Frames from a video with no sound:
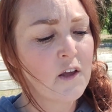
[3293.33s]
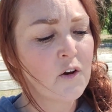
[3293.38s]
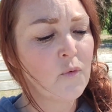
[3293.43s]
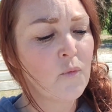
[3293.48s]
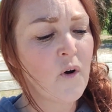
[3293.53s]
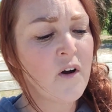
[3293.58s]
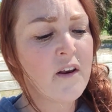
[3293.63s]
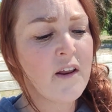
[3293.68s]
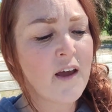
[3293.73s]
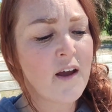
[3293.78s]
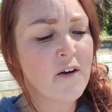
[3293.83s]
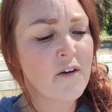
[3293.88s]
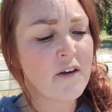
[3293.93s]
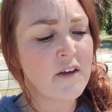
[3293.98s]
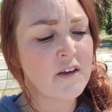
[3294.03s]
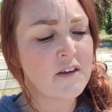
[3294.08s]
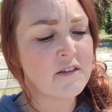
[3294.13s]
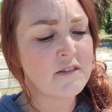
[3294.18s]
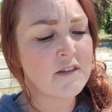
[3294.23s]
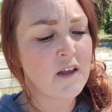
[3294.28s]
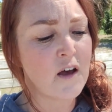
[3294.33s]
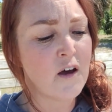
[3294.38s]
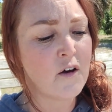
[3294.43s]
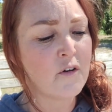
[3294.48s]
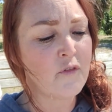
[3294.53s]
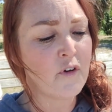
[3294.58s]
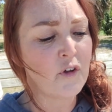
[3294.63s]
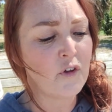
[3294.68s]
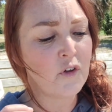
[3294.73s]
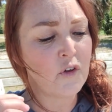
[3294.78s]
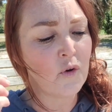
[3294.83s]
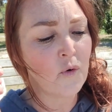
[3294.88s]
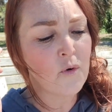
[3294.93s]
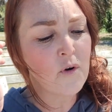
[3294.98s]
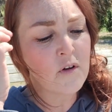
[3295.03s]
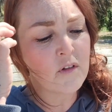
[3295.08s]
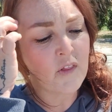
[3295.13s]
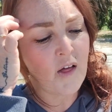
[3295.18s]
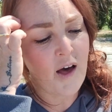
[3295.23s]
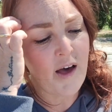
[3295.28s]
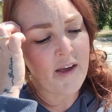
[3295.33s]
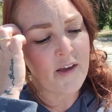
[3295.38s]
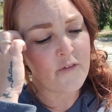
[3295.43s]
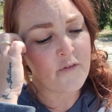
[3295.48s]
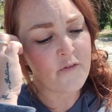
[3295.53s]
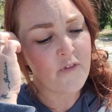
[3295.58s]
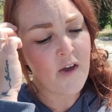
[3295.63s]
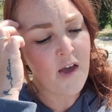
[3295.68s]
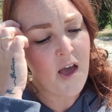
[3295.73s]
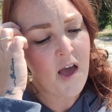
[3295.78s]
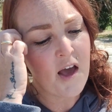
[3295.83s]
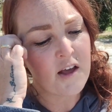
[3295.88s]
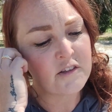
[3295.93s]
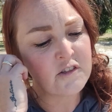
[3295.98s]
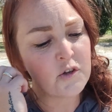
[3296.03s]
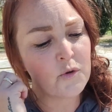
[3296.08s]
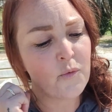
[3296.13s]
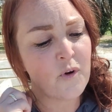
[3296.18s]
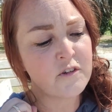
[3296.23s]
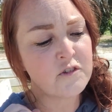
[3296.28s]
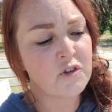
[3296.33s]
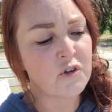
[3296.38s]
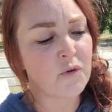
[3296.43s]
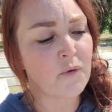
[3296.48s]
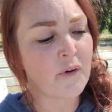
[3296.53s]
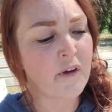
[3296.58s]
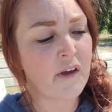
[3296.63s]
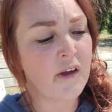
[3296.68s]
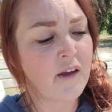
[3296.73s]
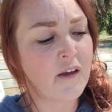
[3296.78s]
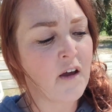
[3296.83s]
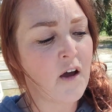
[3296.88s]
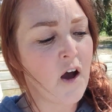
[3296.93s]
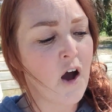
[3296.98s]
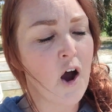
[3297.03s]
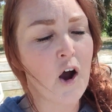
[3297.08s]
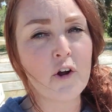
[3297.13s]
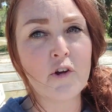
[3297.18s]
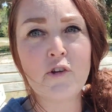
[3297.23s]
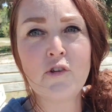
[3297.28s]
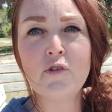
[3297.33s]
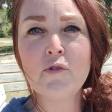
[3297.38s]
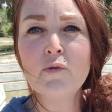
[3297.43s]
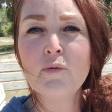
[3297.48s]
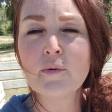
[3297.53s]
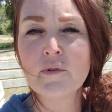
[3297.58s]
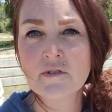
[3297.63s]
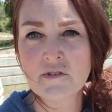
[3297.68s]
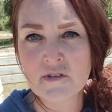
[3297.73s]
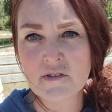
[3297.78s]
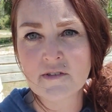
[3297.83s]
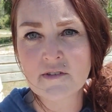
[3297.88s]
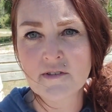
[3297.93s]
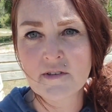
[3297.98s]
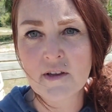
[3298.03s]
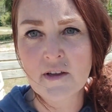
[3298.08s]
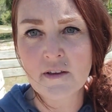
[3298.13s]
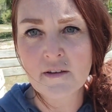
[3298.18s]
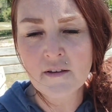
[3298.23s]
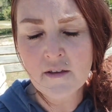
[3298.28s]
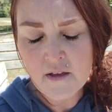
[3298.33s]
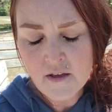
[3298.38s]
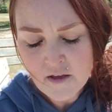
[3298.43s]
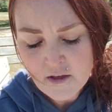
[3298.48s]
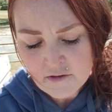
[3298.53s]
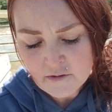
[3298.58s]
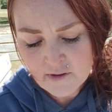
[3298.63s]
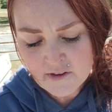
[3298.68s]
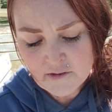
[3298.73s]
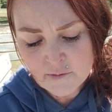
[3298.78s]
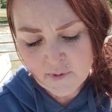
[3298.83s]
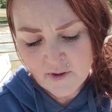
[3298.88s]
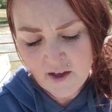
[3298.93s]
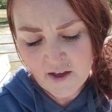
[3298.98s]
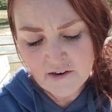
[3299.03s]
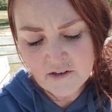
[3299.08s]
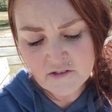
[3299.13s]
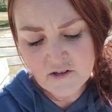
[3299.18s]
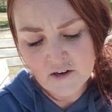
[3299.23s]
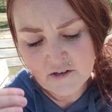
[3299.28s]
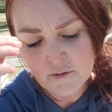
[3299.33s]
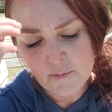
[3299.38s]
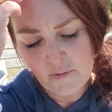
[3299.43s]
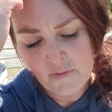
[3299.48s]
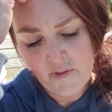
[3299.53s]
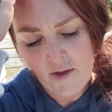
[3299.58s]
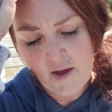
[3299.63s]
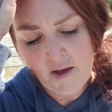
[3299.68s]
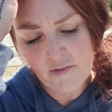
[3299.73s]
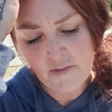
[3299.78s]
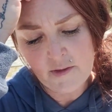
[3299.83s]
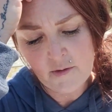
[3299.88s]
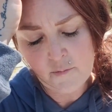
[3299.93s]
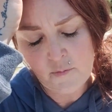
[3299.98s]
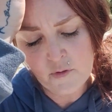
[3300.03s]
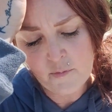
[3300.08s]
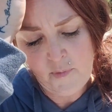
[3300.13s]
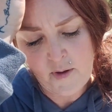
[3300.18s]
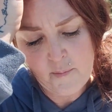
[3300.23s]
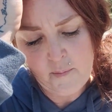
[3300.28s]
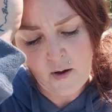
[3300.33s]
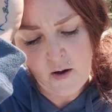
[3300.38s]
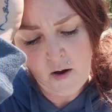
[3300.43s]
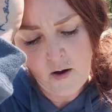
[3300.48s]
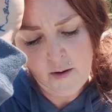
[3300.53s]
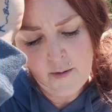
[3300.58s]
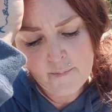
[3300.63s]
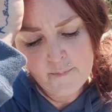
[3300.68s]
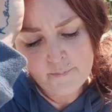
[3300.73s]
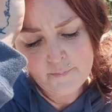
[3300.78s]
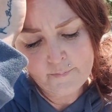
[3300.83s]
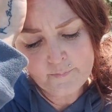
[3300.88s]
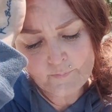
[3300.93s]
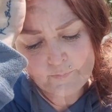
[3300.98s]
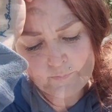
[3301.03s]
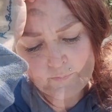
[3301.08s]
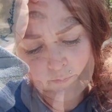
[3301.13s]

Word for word: In what areas of your life and to what degree are you resisting? So I guess we kind of talked about that, like with my mom.